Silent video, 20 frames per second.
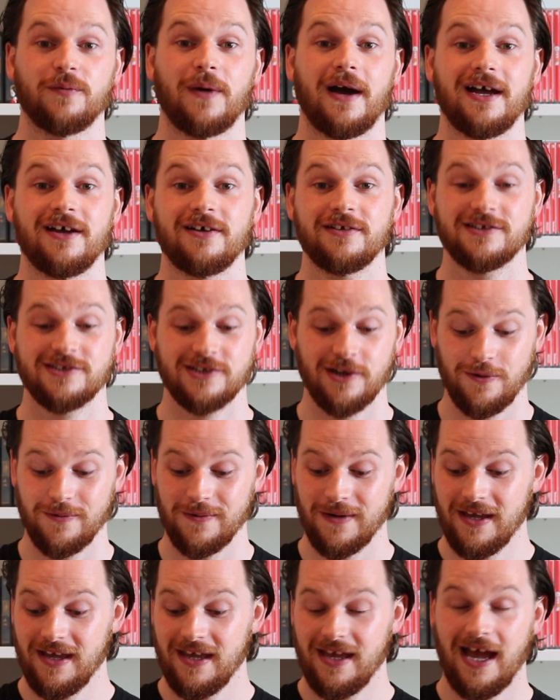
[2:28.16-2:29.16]
Wild, so
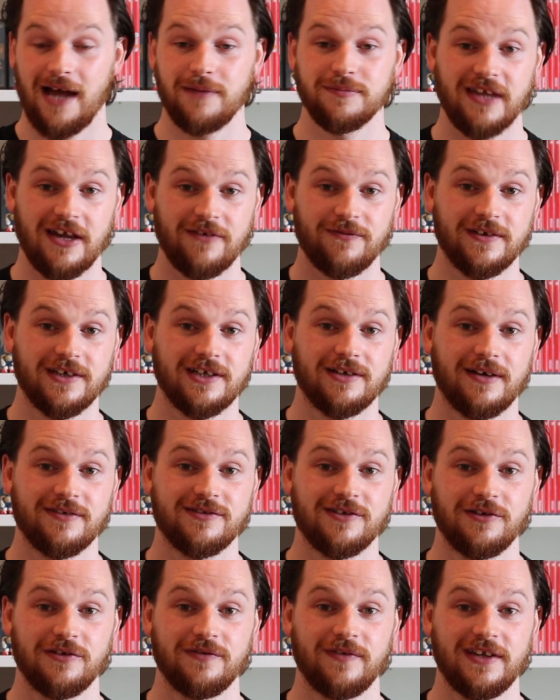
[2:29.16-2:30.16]
I'm definitely going to have
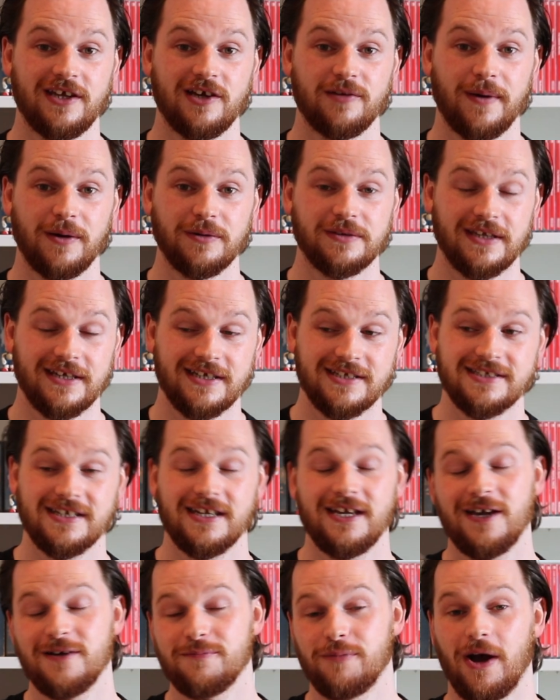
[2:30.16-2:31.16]
to do a video about this,
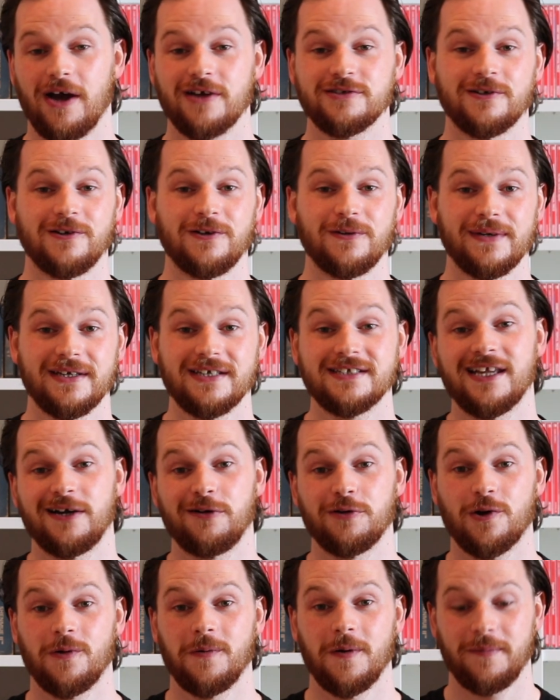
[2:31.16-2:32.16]
but as always, that
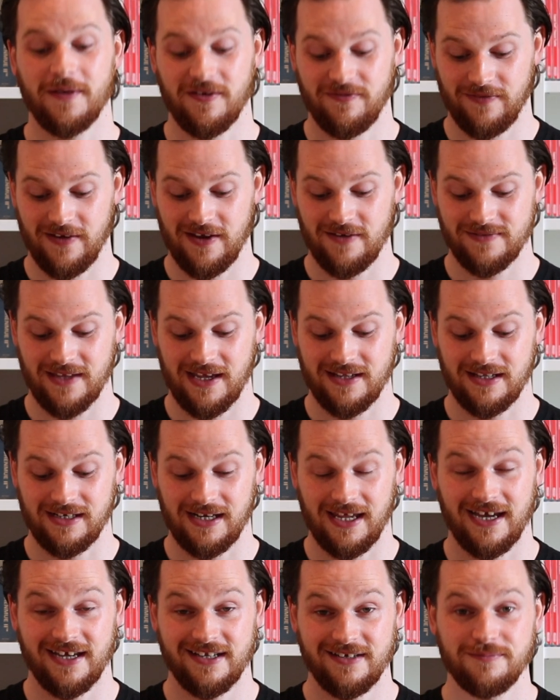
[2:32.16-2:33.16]
will come a bit further down the
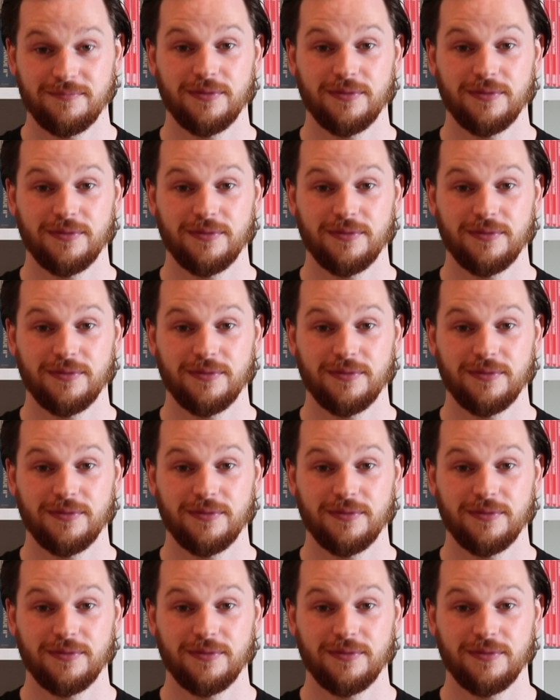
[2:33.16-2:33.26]
line.